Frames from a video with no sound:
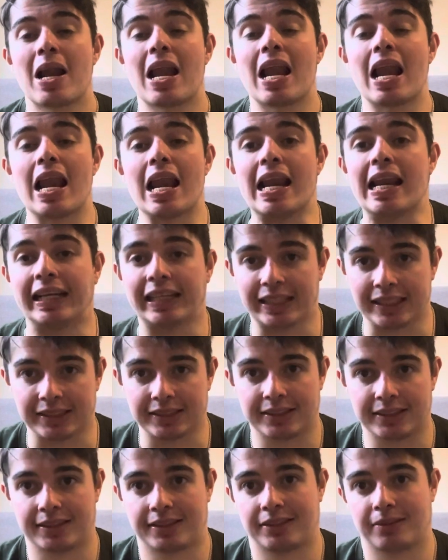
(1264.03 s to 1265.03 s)

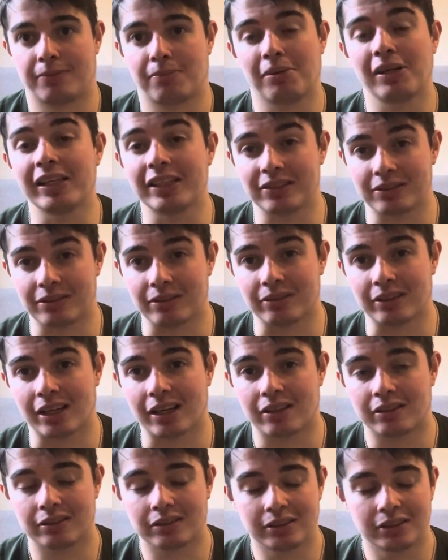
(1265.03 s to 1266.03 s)
Please do that.
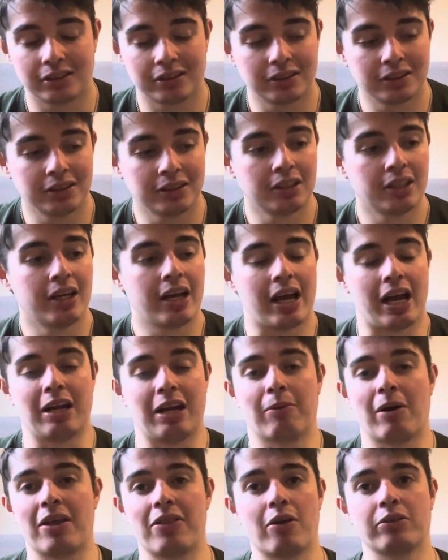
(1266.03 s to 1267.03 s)

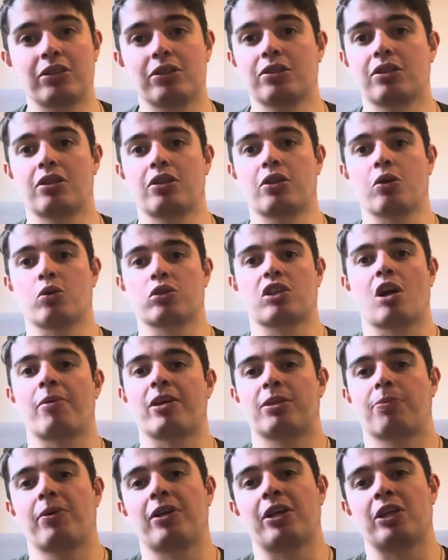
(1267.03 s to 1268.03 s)
Anyway, those are your thoughts,
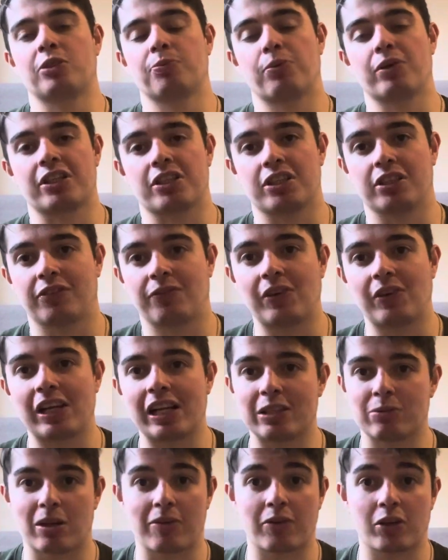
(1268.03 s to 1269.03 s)
comments, opinions, predictions,
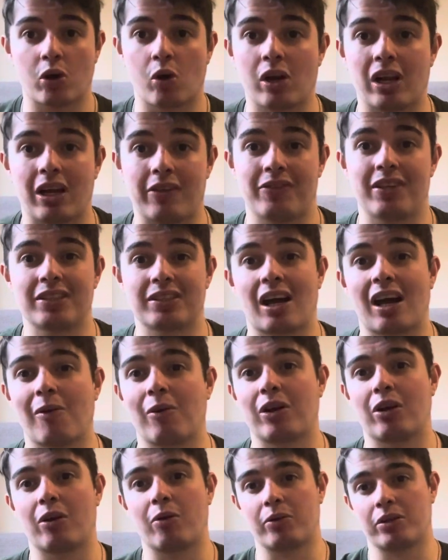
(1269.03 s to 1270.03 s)
feelings, whatever you want to call it. This guy, I
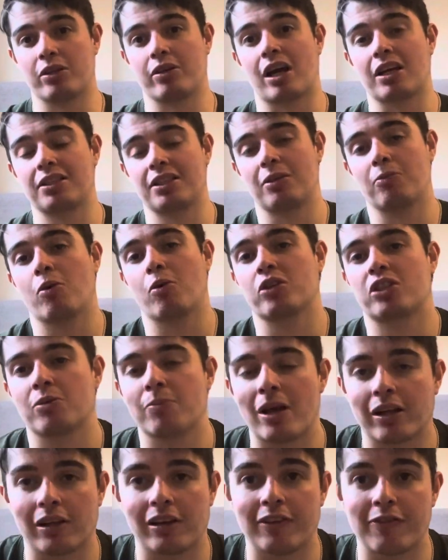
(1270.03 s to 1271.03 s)
want to know what you guys think. What do you
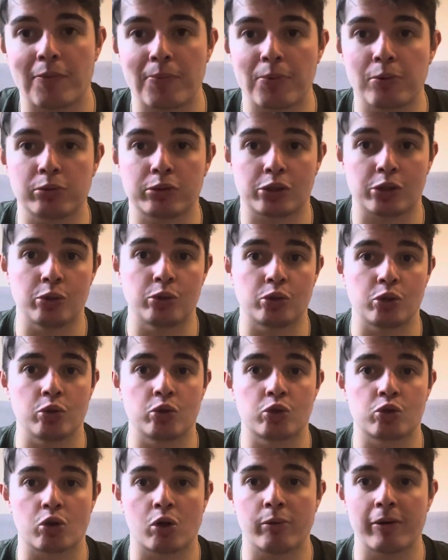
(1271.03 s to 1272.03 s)
make of Liverpool's
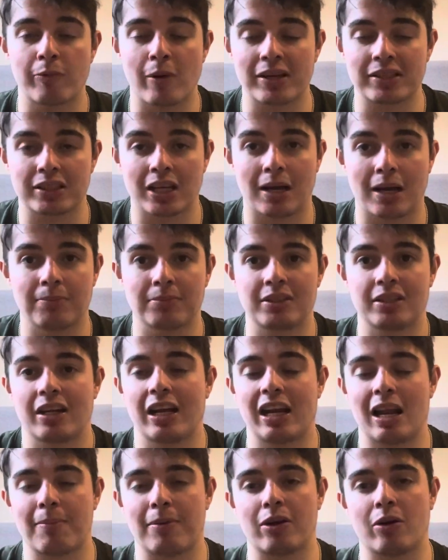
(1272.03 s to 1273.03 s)
2-2 draw with West Ham
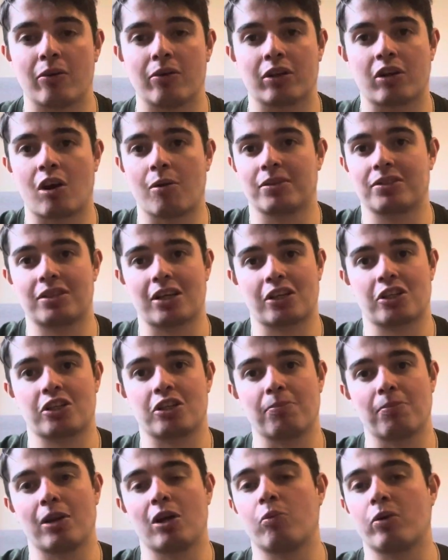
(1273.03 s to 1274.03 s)
today? Let me know in the comment
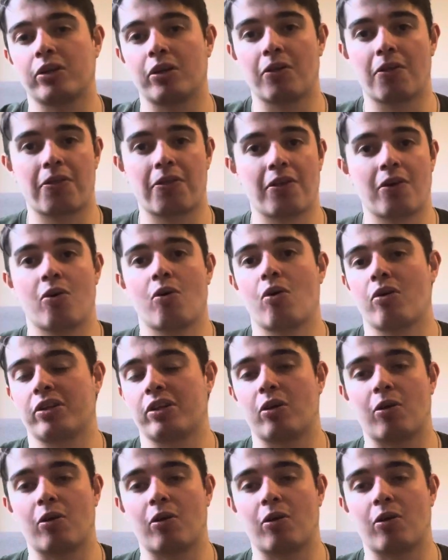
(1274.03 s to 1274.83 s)
section below what you thought.